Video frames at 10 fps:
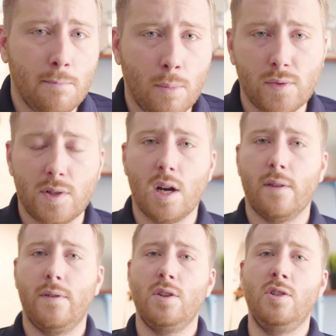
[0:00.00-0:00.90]
Most
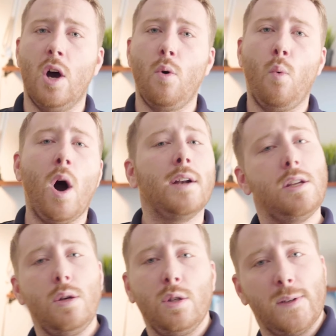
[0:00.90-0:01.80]
photographers don't want
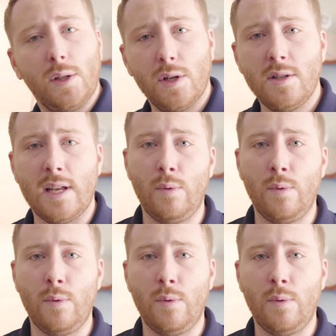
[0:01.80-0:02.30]
to use filters,